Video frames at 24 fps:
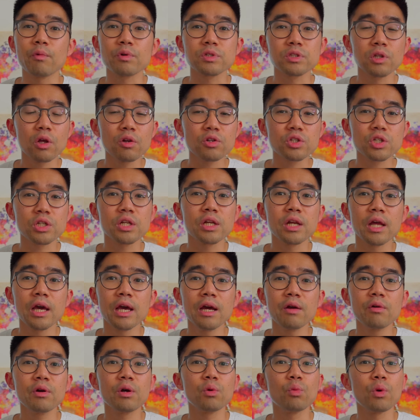was launched in an
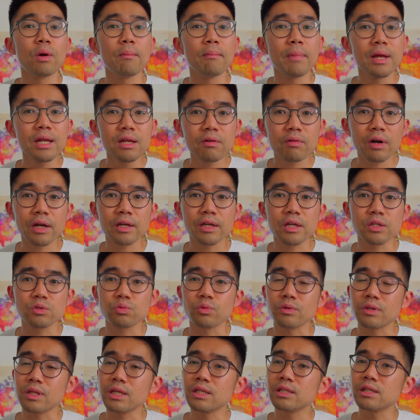era where many rackets
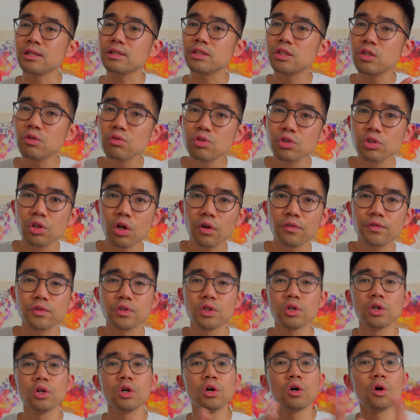was either too
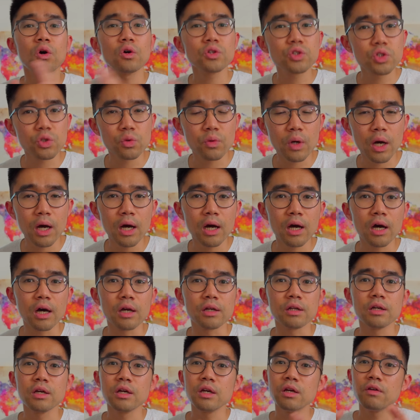soft or too
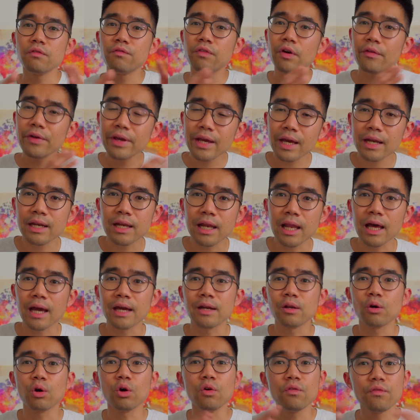hard, very head
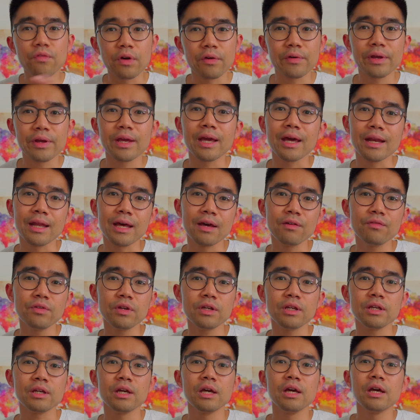light or very head
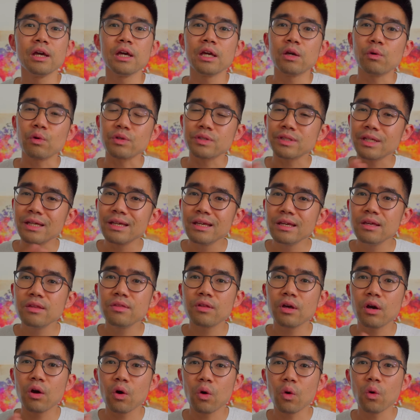heavy. It was
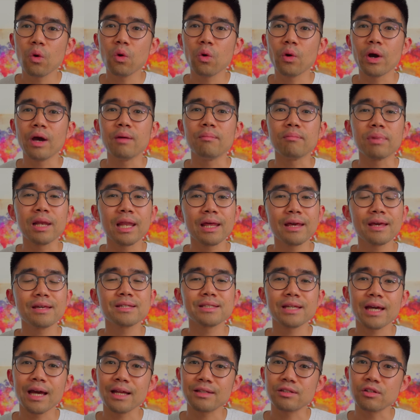either or and players
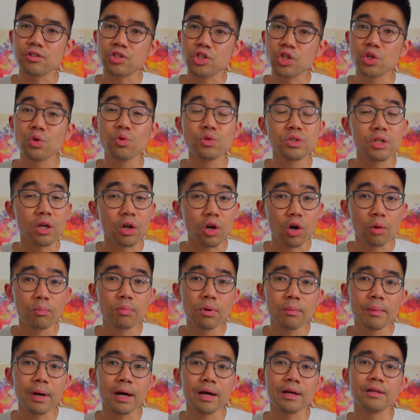had to choose and
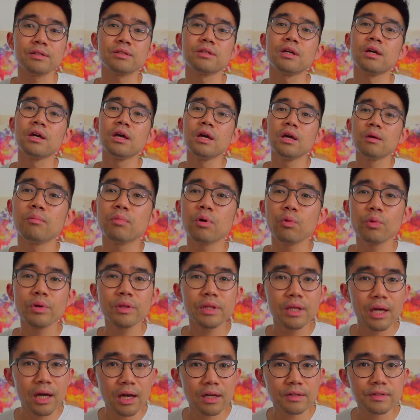compromise. But with
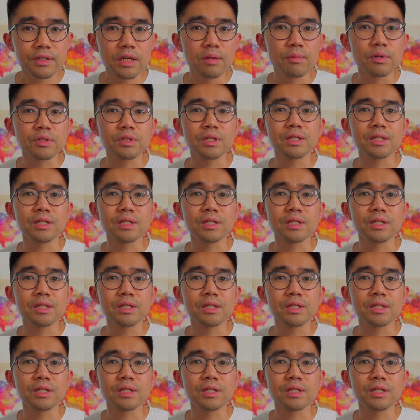the Arcsabers,